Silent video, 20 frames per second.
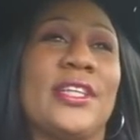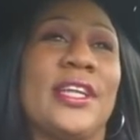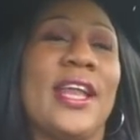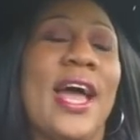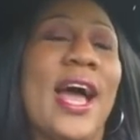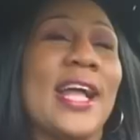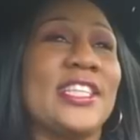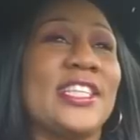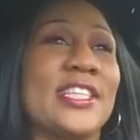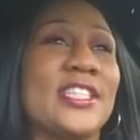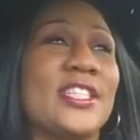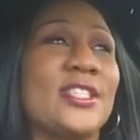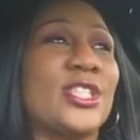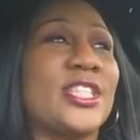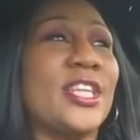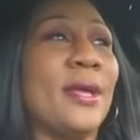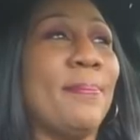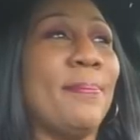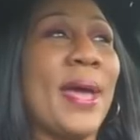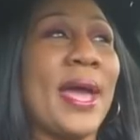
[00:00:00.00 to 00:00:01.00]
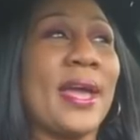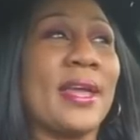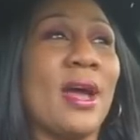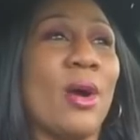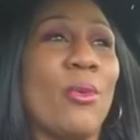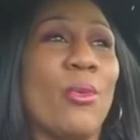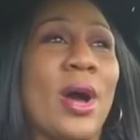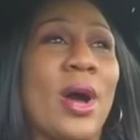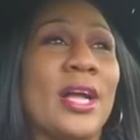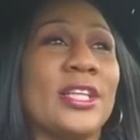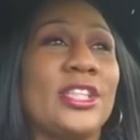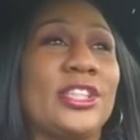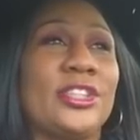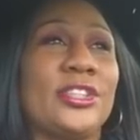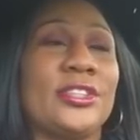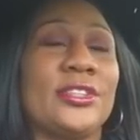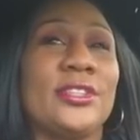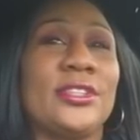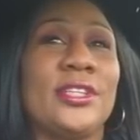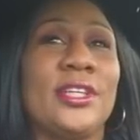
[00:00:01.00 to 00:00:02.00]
And I just sit back and I watch